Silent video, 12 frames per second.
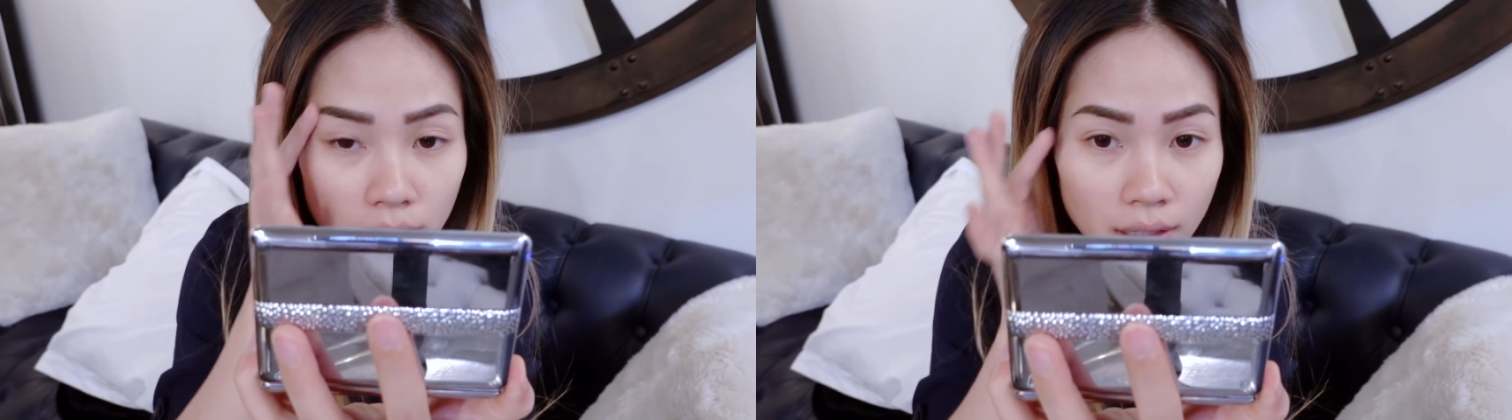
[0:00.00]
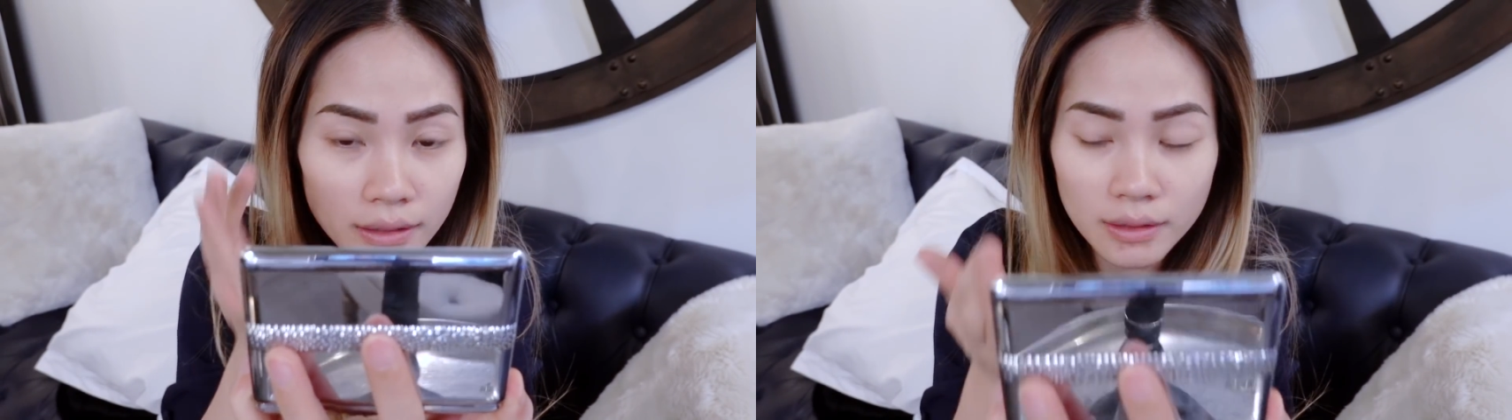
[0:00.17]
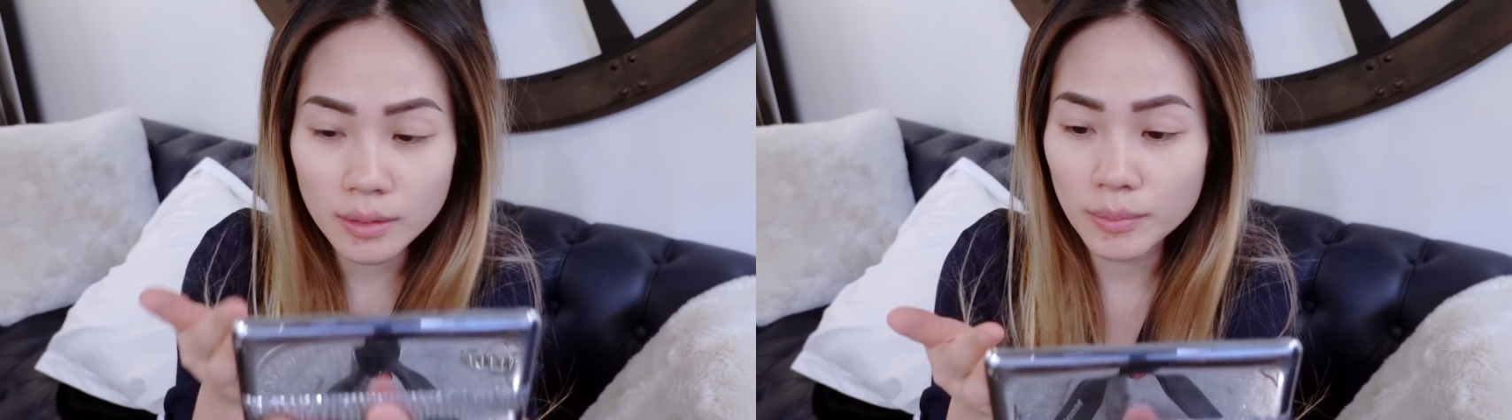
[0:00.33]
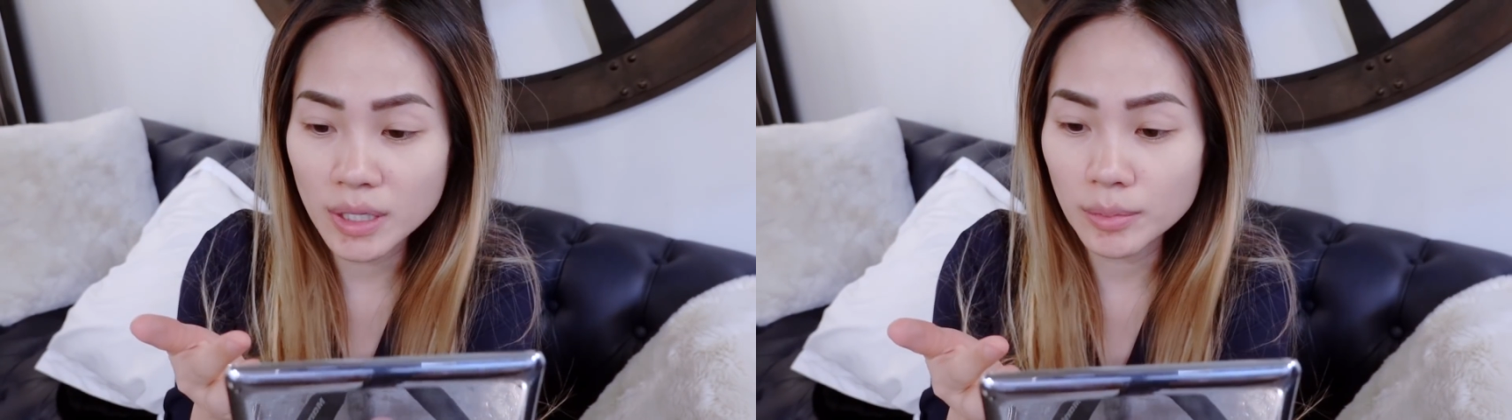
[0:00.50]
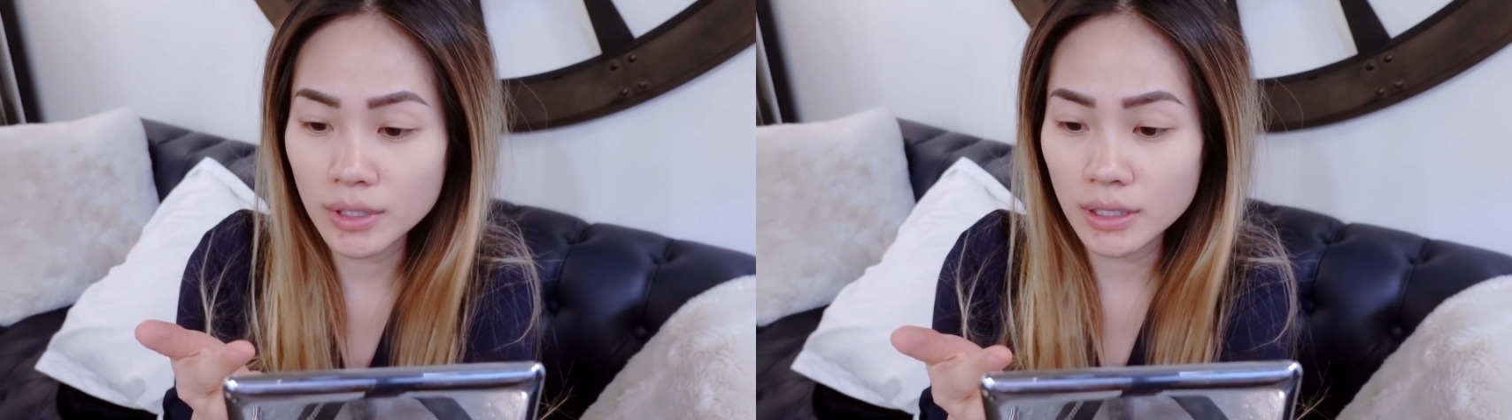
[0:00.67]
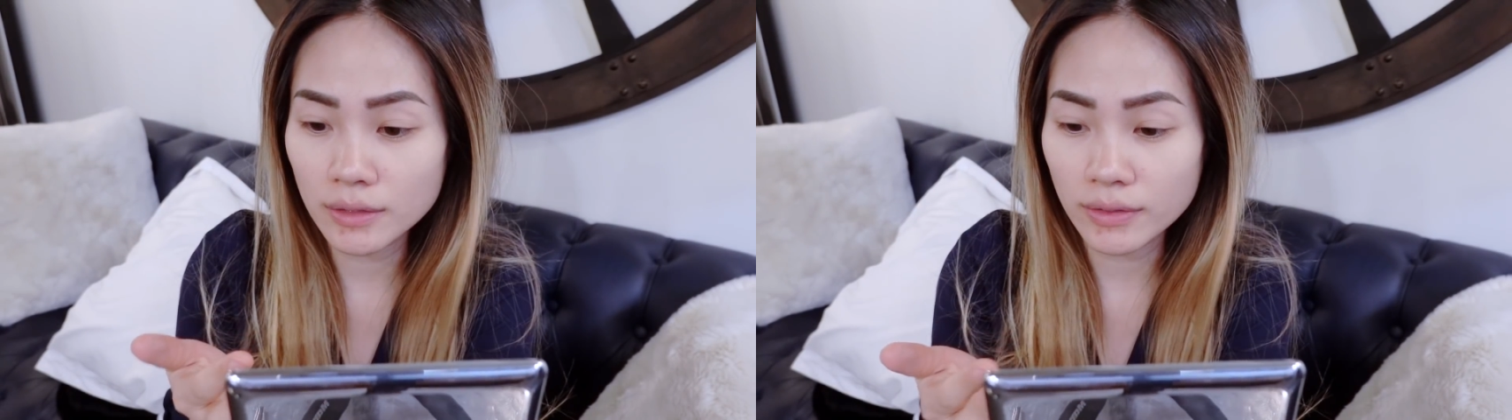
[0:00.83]
I think
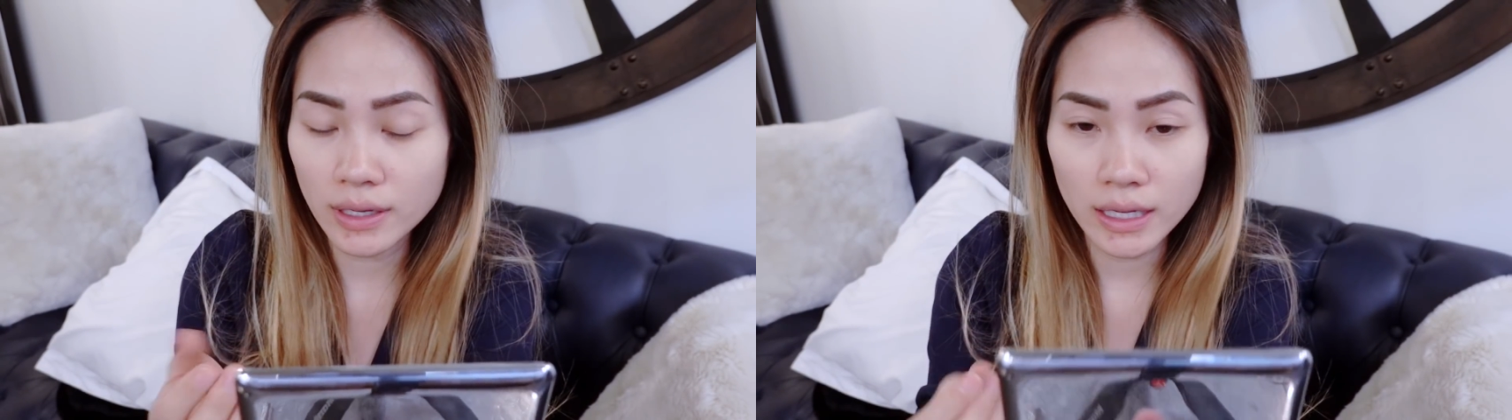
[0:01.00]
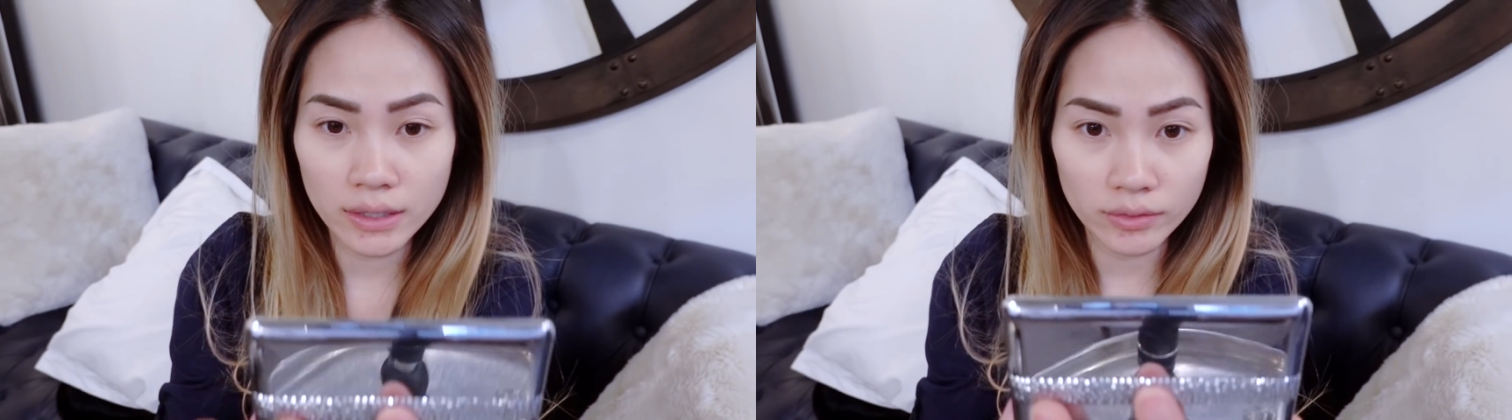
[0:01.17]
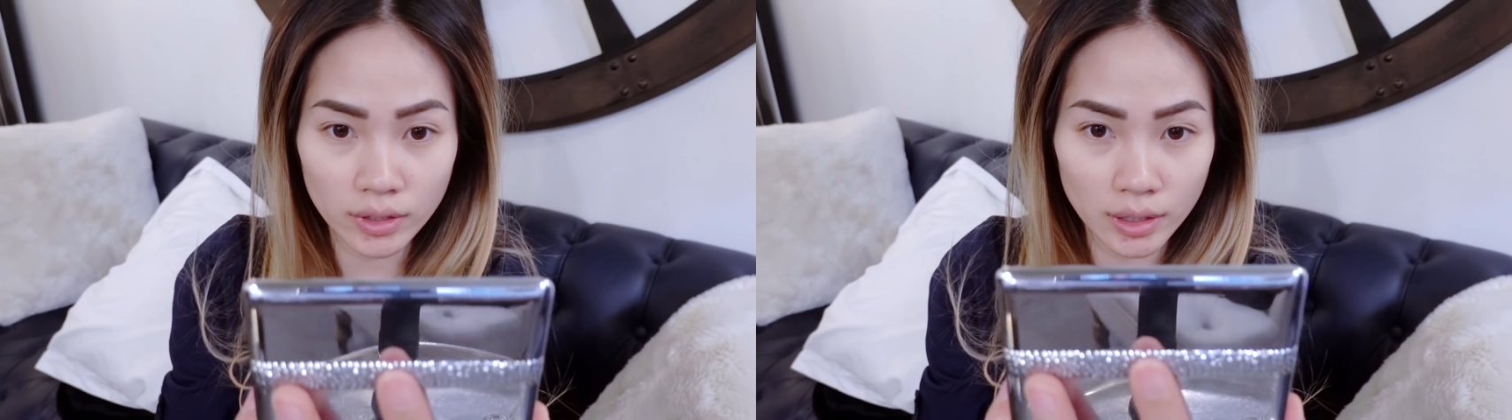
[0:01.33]
maybe if I have